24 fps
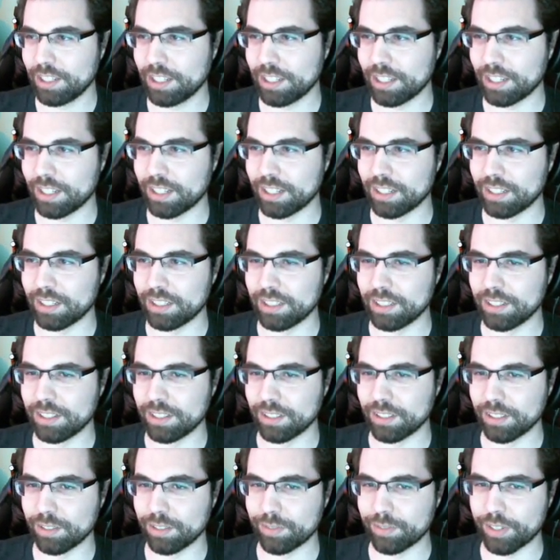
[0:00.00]
And
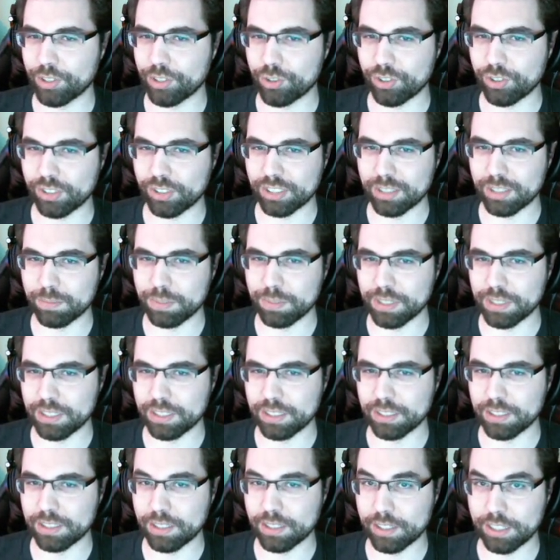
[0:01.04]
it'll eventually
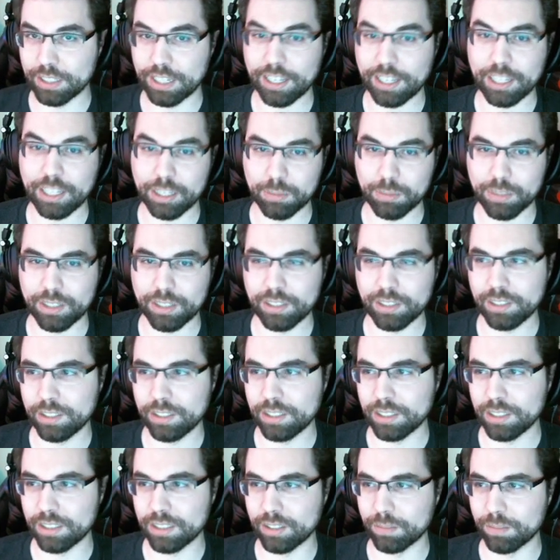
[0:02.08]
be a game.
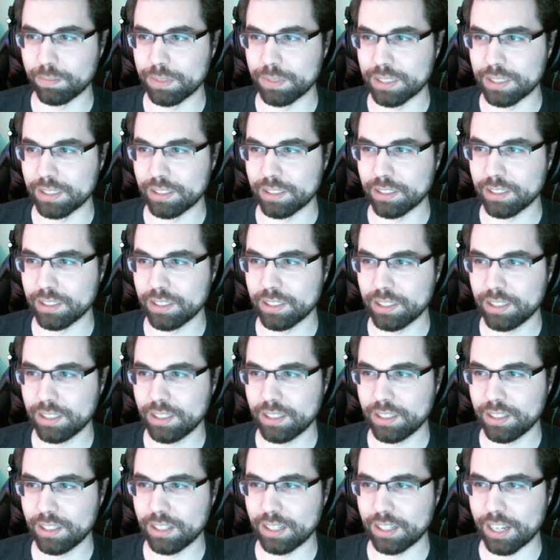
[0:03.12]
It'll be
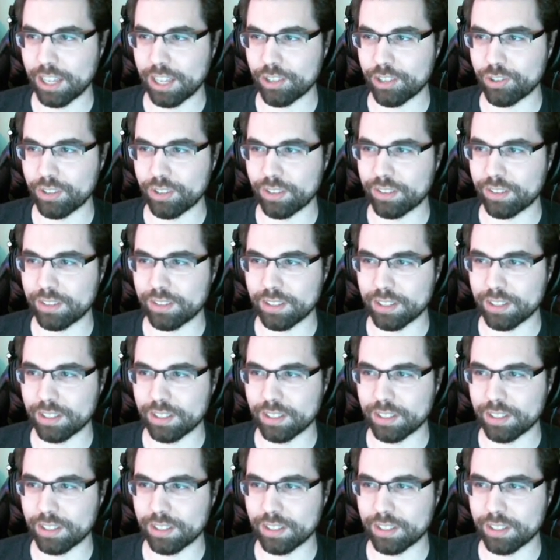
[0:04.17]
not just